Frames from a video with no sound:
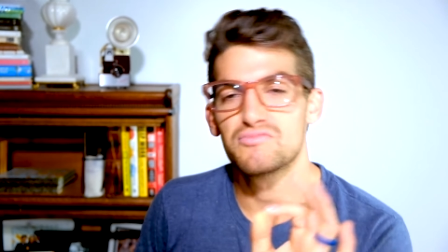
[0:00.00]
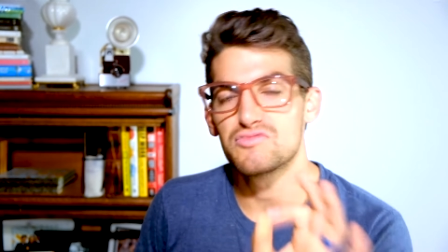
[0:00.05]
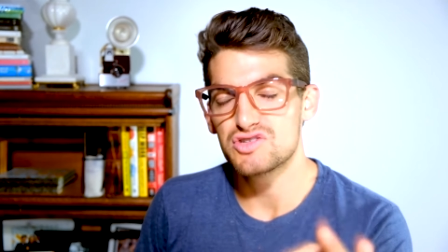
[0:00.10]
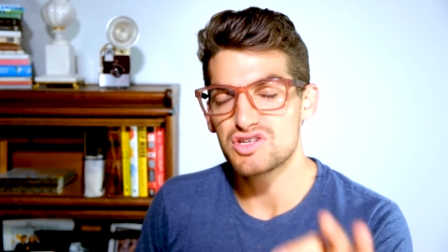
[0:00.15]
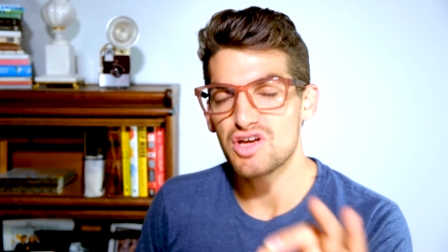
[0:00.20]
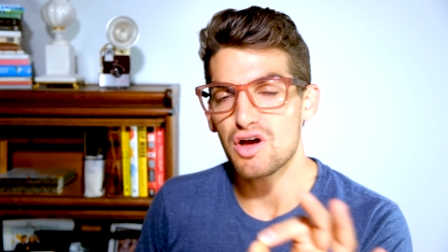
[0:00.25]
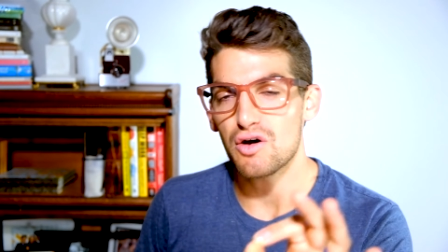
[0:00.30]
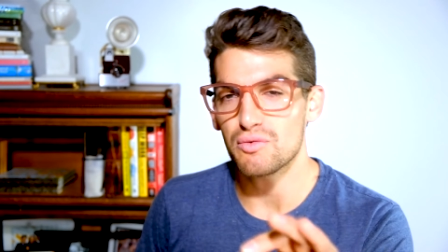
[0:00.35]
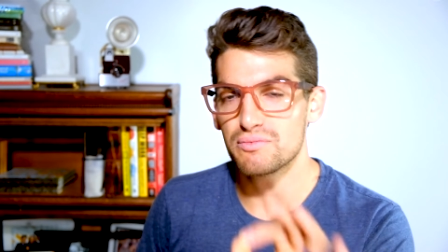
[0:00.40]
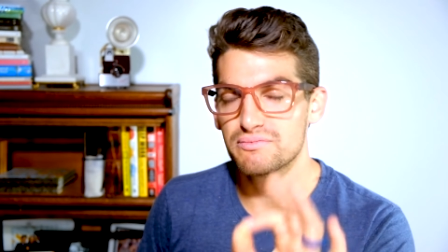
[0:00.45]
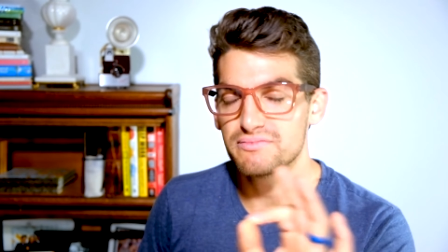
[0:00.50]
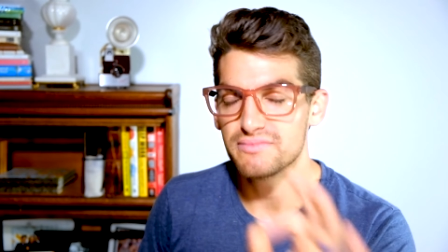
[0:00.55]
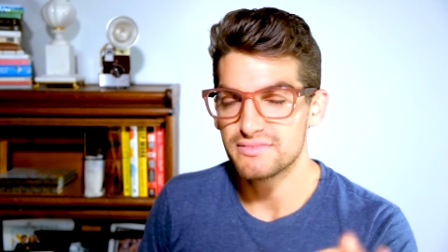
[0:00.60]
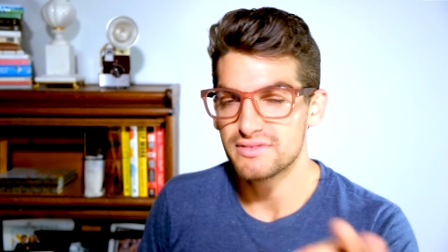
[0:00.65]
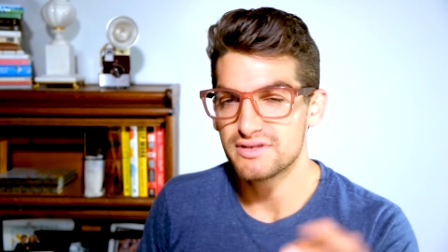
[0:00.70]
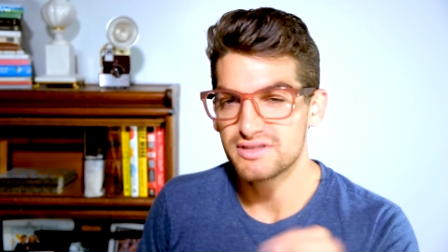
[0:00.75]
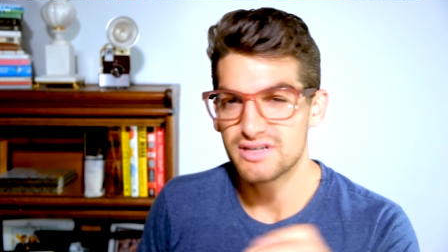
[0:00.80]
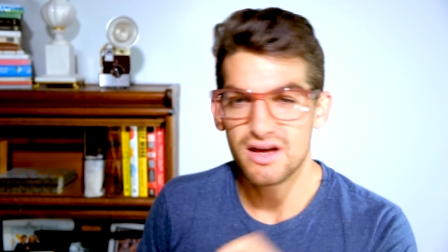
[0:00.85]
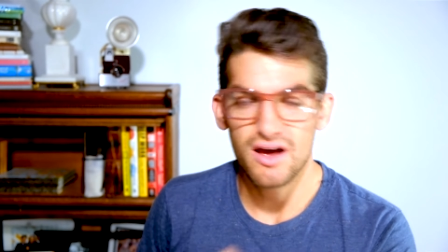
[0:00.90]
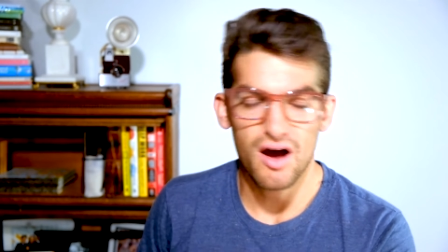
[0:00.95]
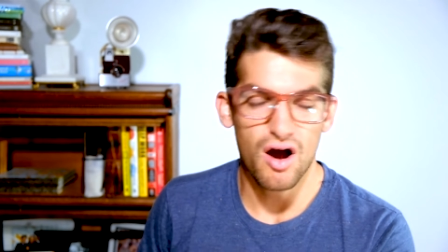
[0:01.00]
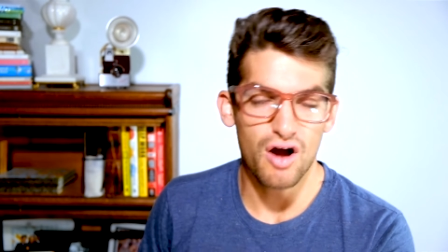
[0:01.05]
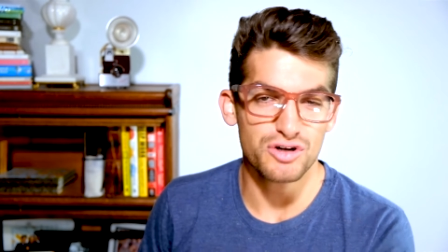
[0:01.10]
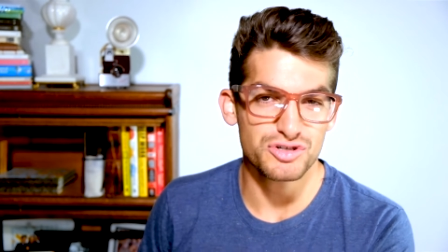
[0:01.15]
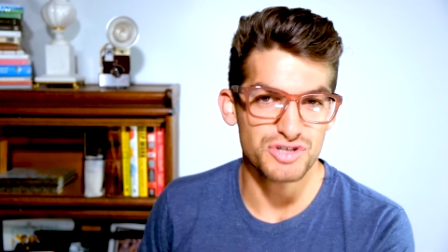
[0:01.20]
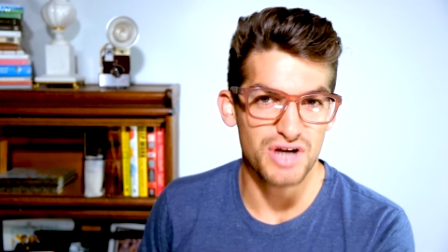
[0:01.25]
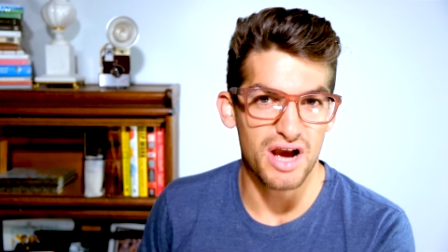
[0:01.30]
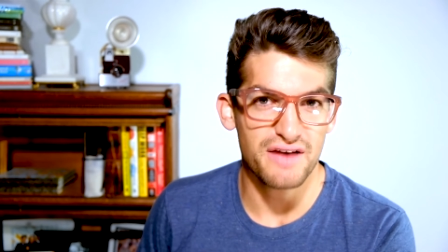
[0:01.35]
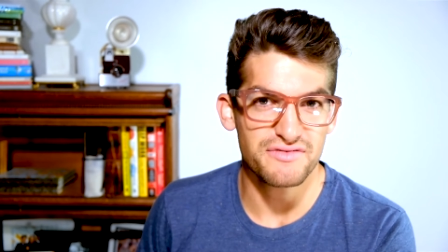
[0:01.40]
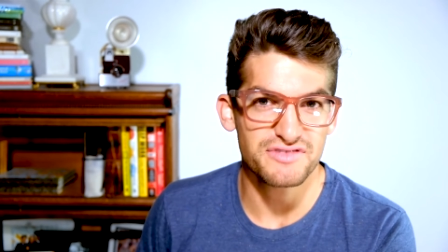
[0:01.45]
So,
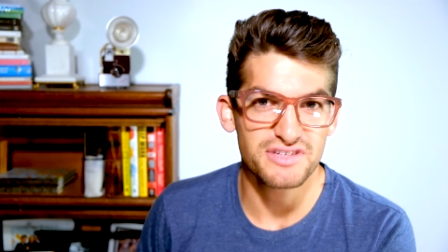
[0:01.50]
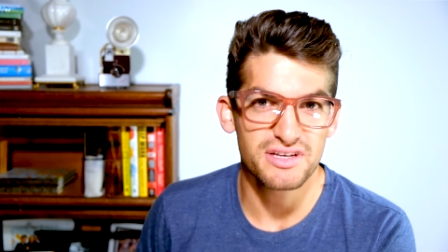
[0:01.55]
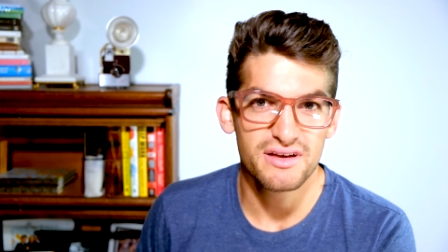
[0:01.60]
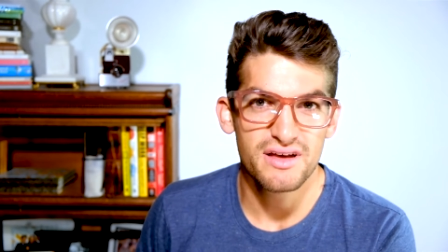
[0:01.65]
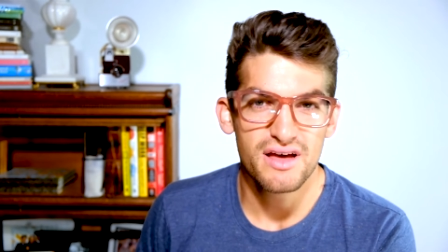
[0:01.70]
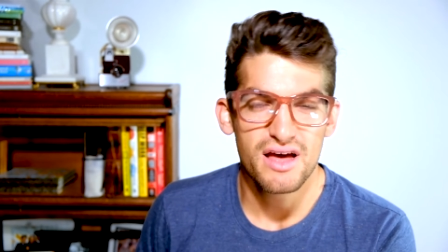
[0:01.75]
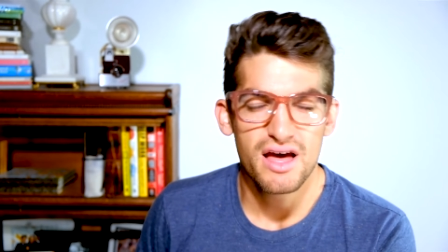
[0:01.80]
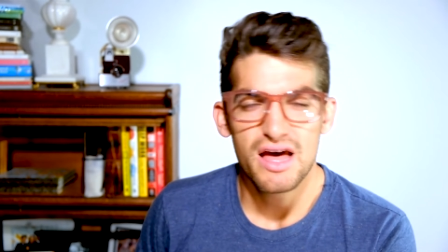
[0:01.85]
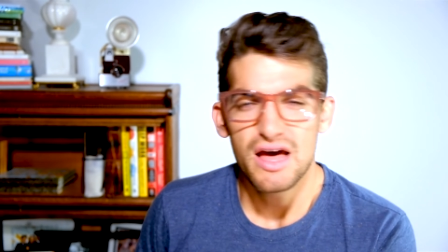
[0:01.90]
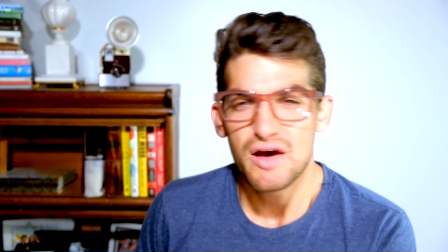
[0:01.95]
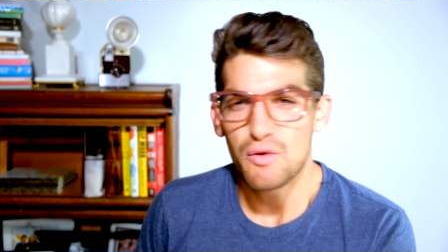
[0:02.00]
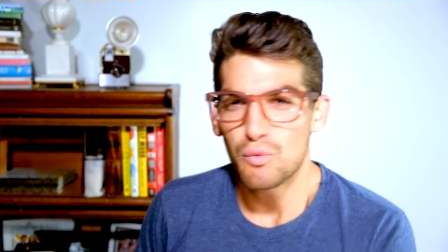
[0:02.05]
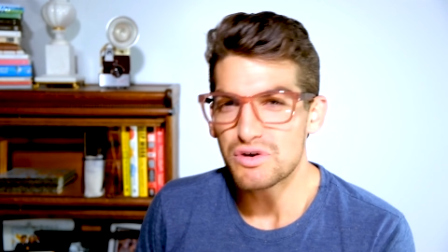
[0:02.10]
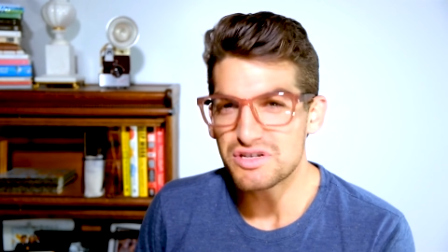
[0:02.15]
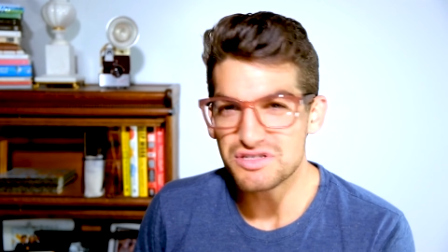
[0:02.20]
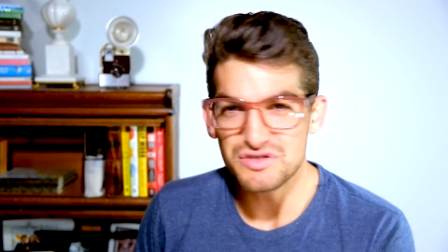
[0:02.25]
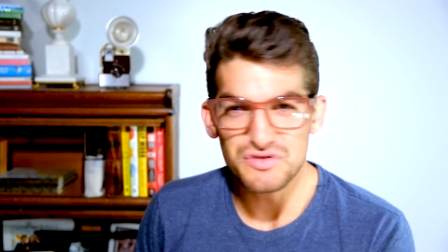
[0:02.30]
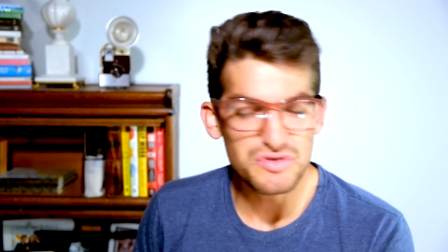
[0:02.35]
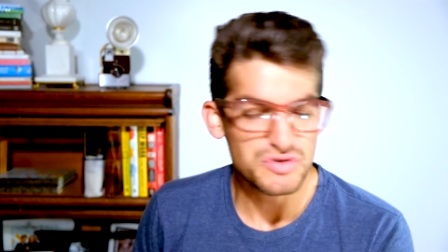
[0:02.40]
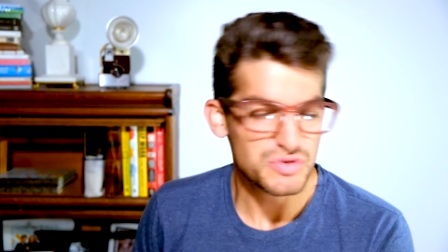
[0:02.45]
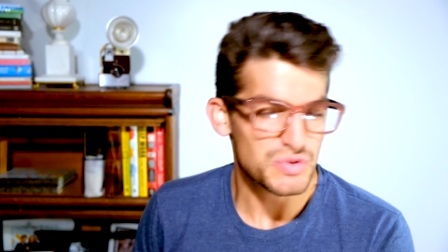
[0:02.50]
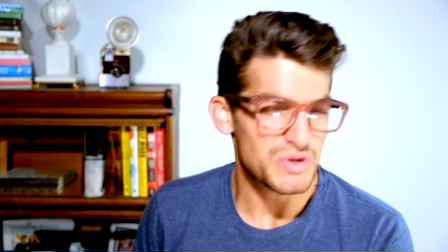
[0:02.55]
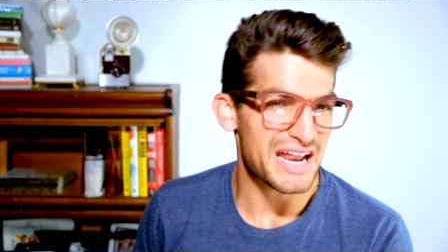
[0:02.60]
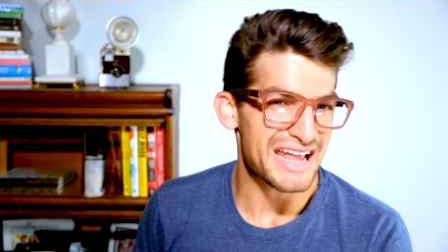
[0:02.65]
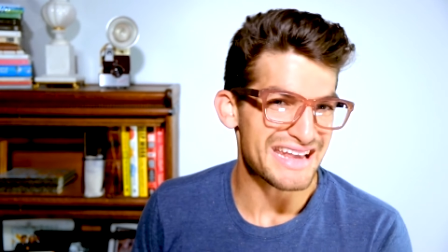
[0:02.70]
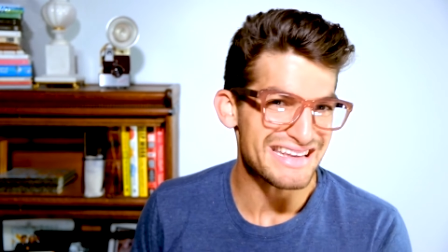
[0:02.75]
hard drives. What is the difference between